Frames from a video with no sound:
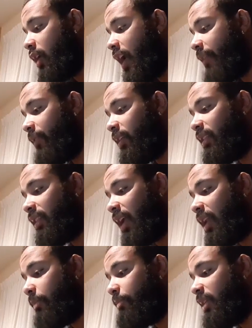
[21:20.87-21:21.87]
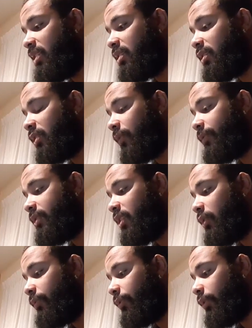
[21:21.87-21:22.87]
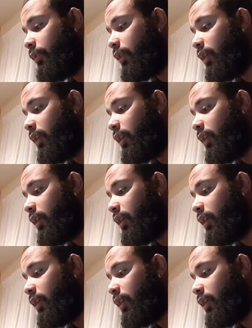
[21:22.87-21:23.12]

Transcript: having 10 pieces of silver,